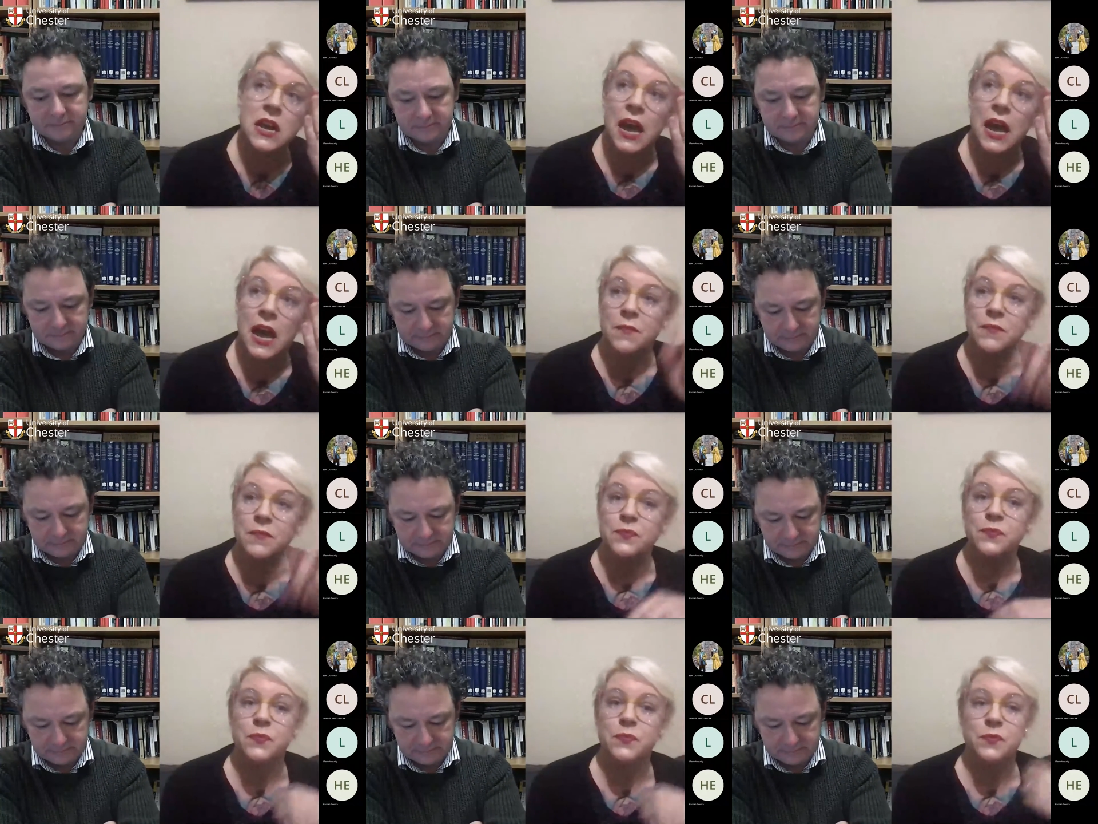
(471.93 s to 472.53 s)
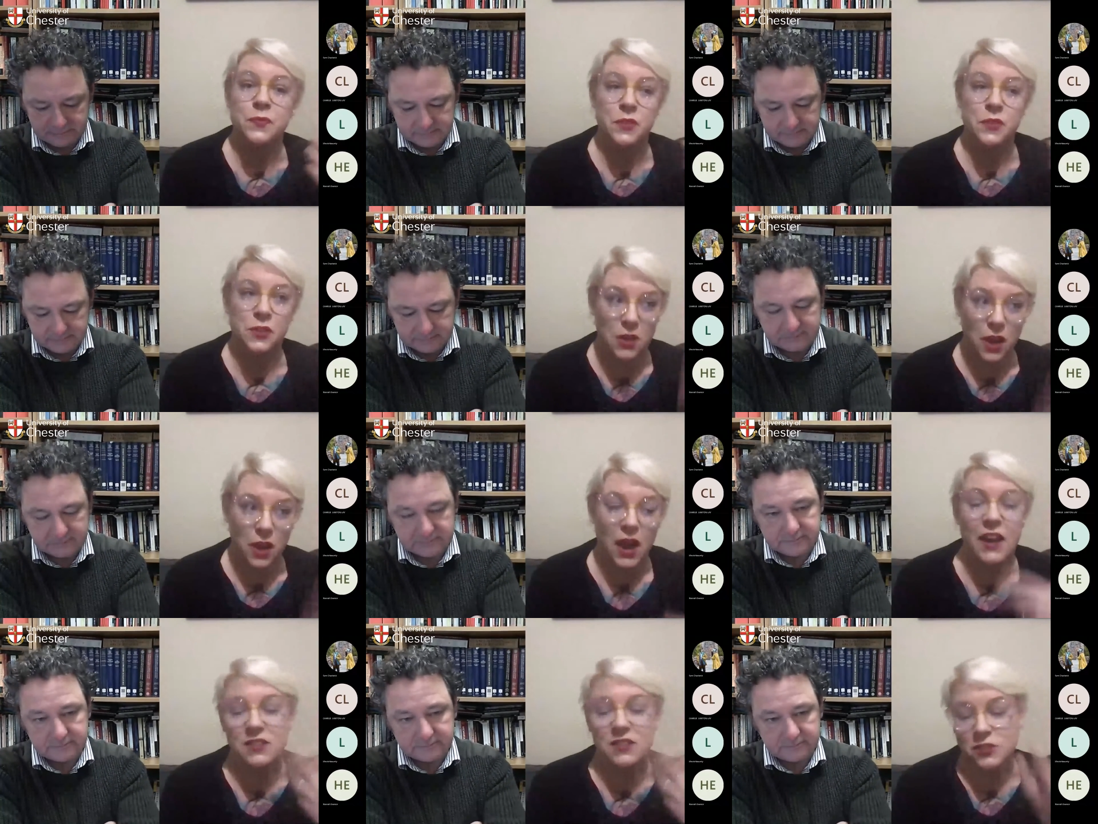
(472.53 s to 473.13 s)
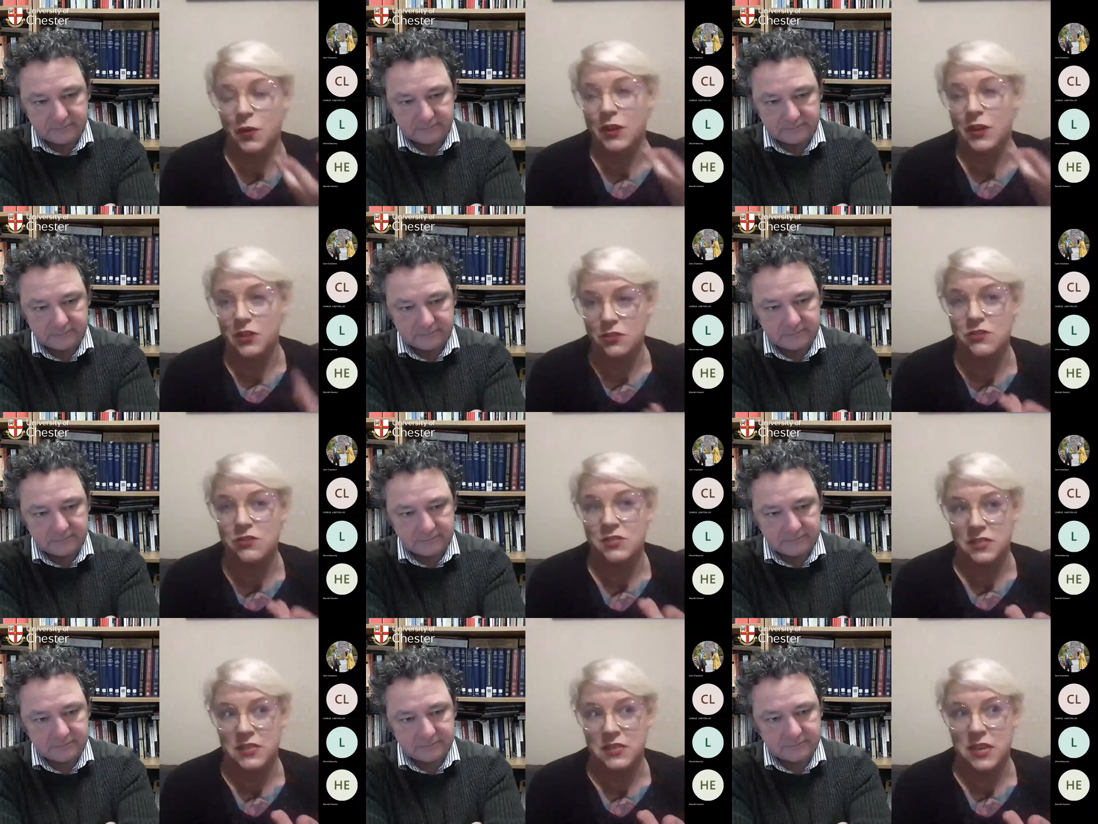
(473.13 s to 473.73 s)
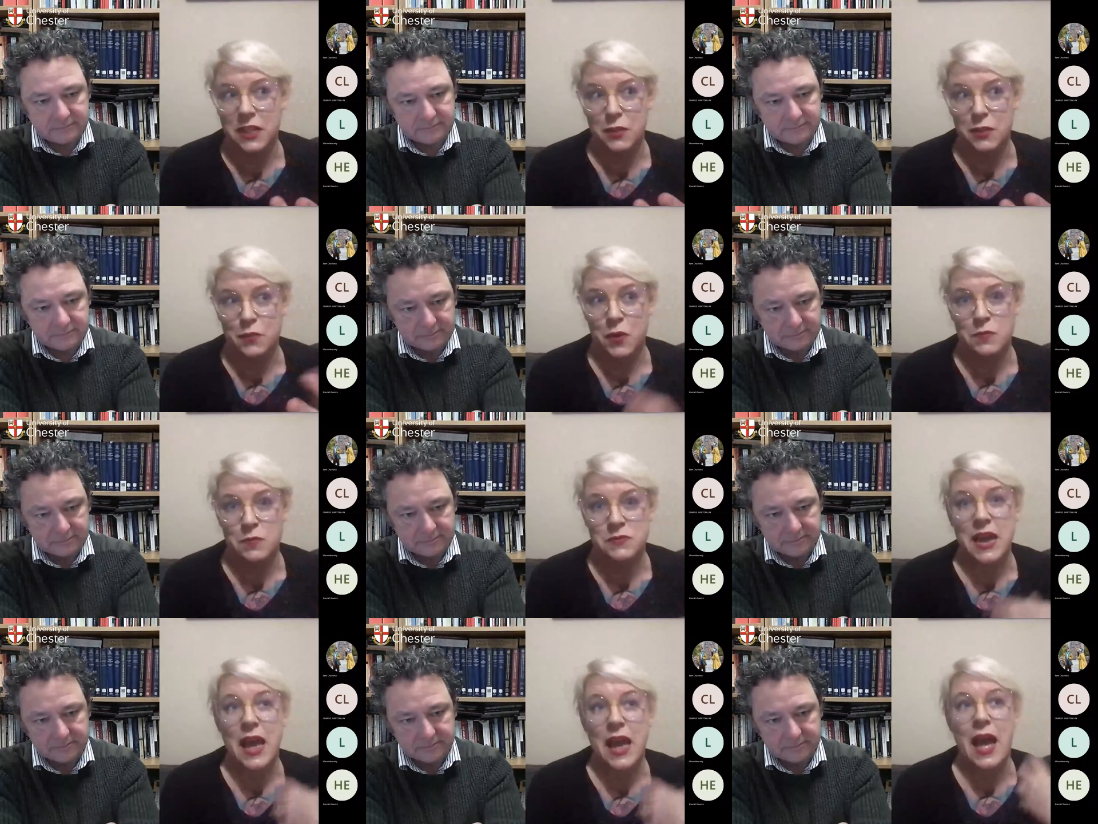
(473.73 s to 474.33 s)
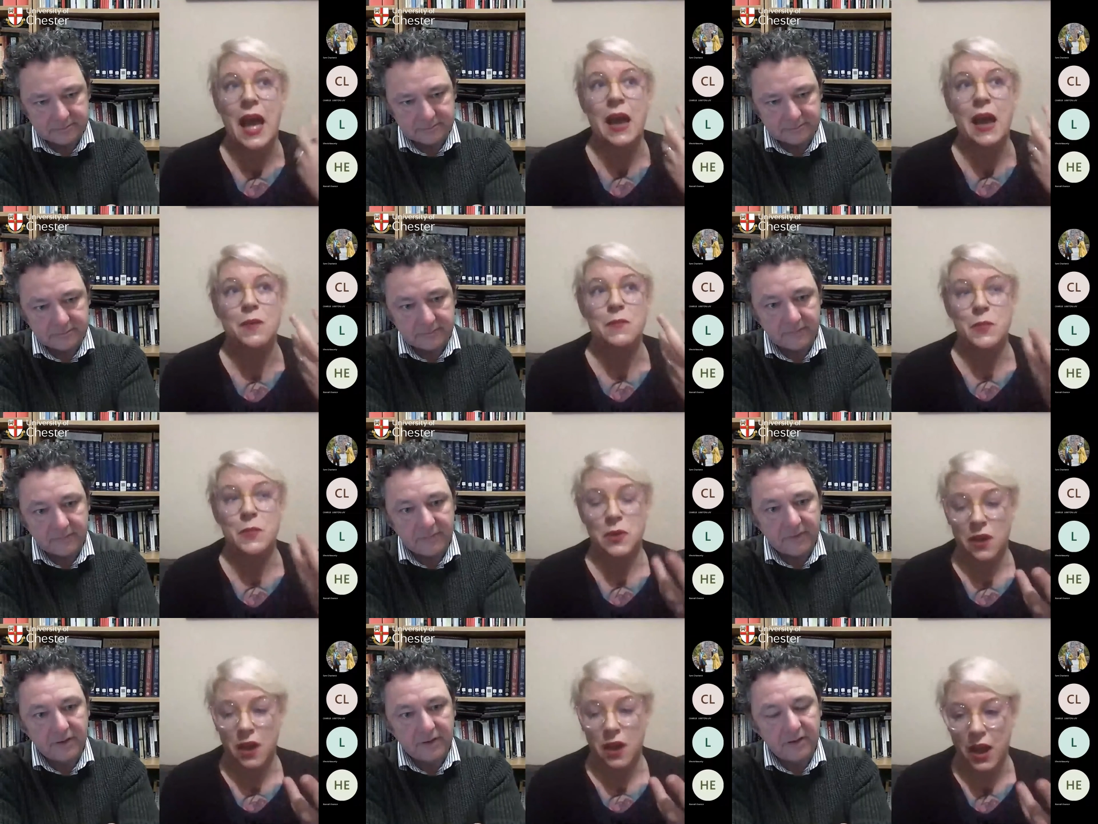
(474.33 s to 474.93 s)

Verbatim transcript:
Speaker 1: Um, I, so I use a teleprompter app.